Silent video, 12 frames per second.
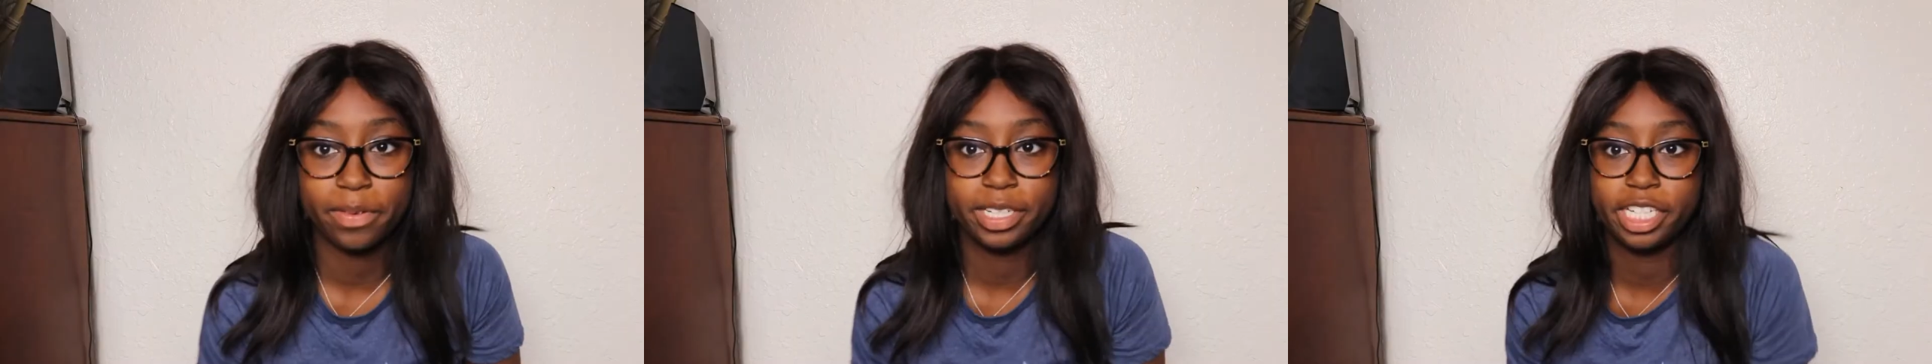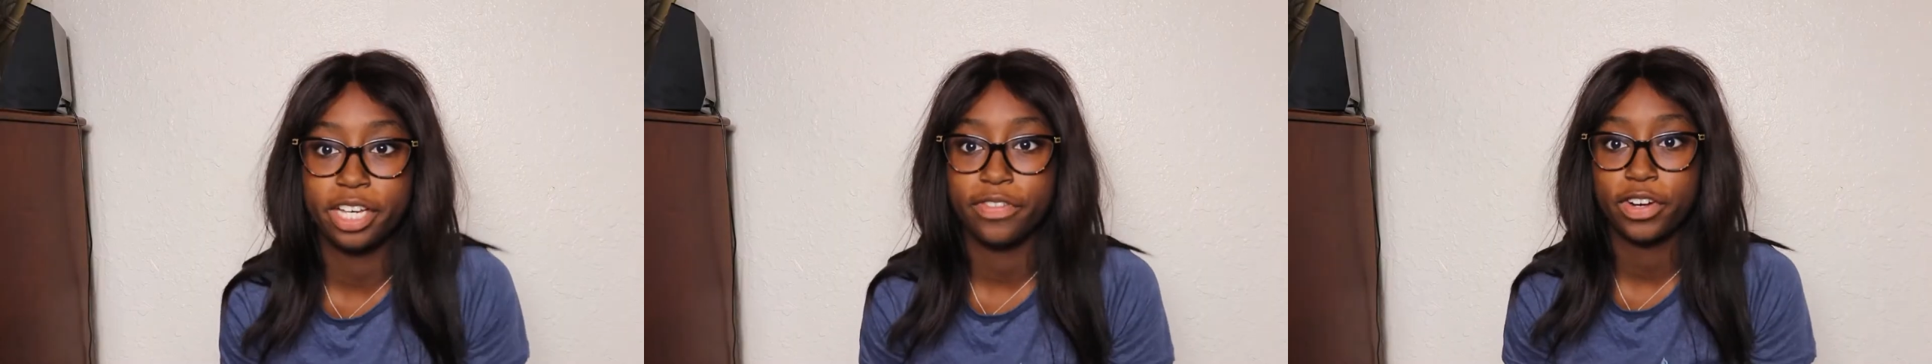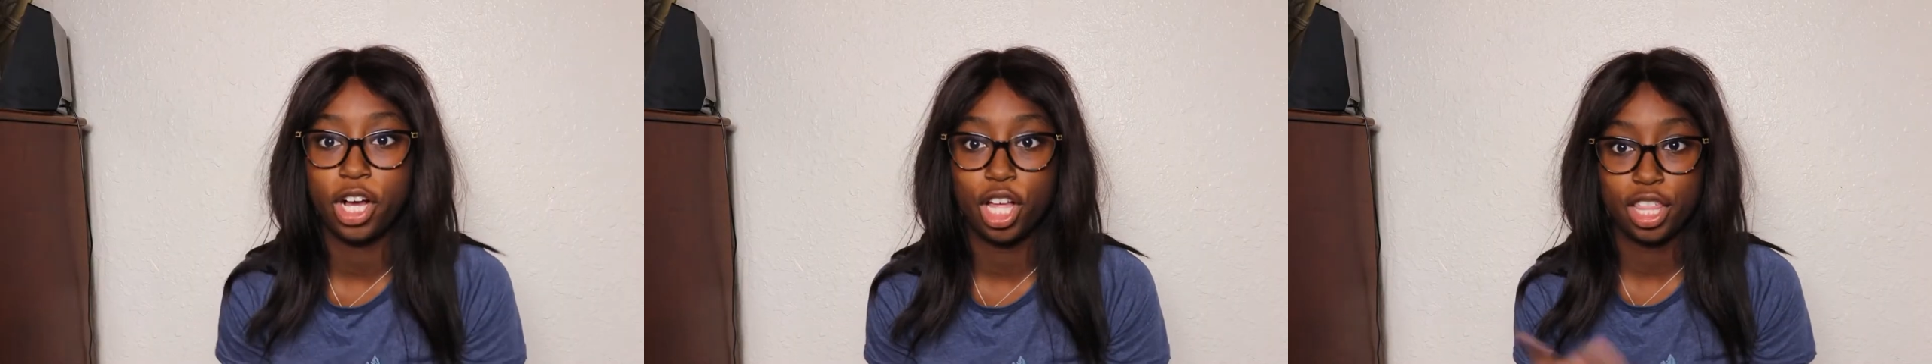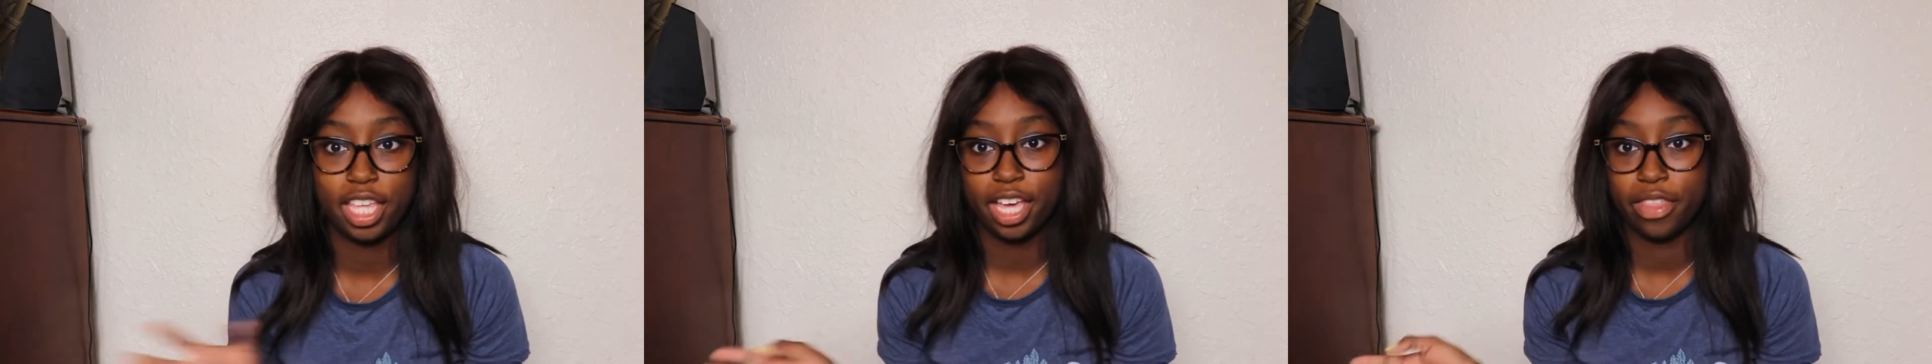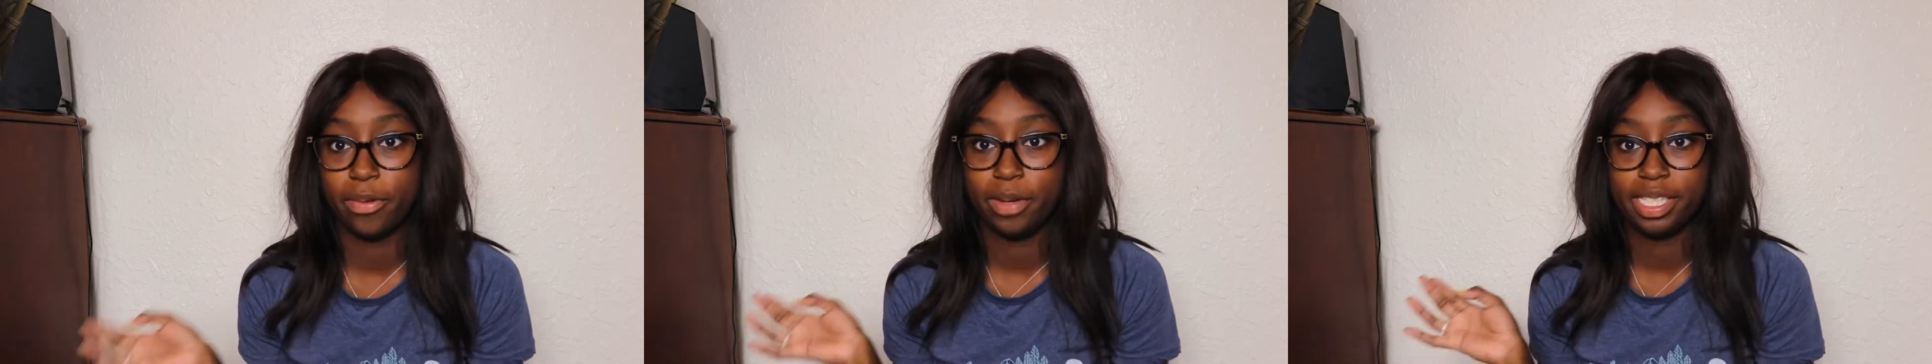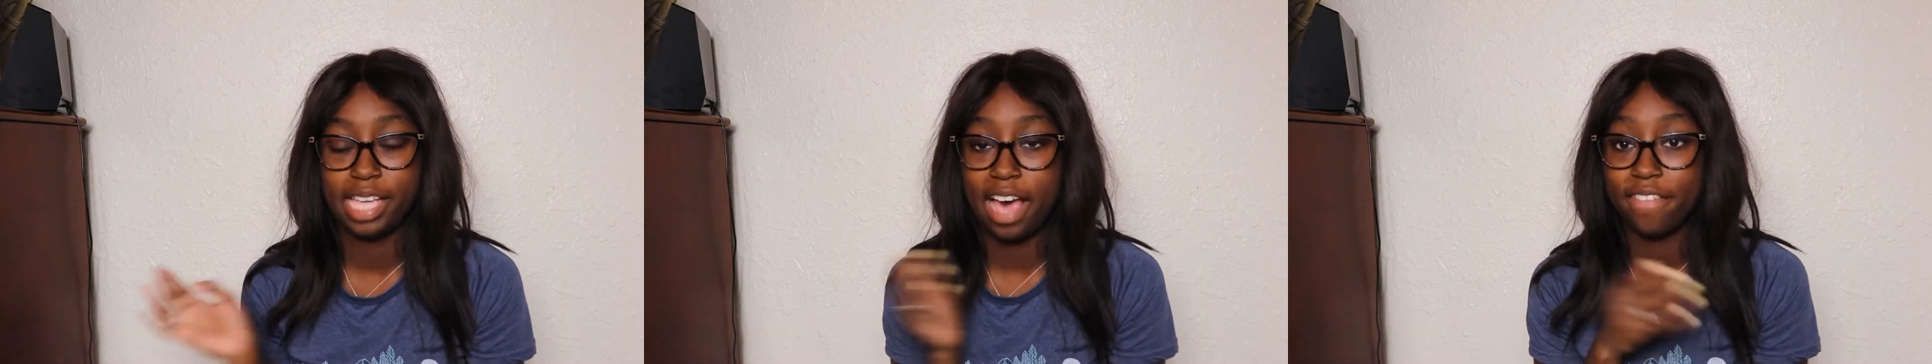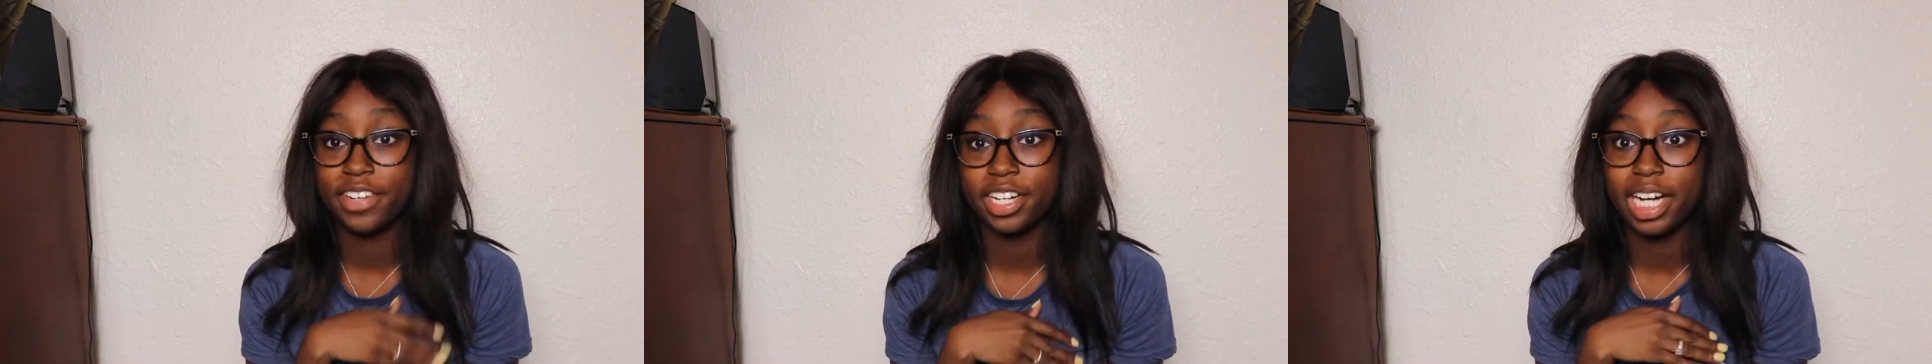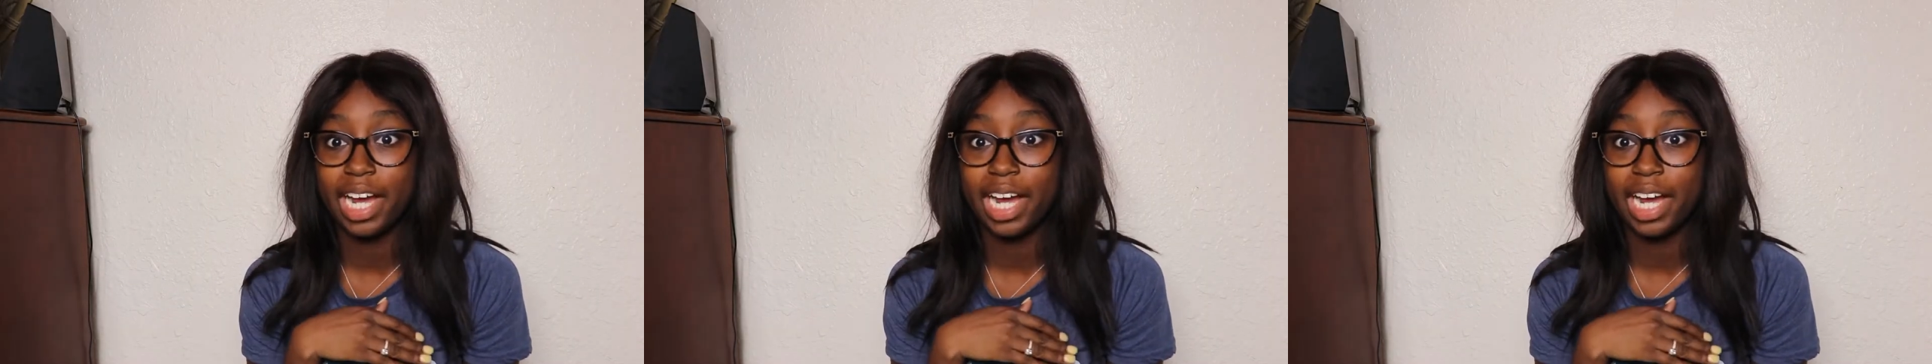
retail for all the other ones after.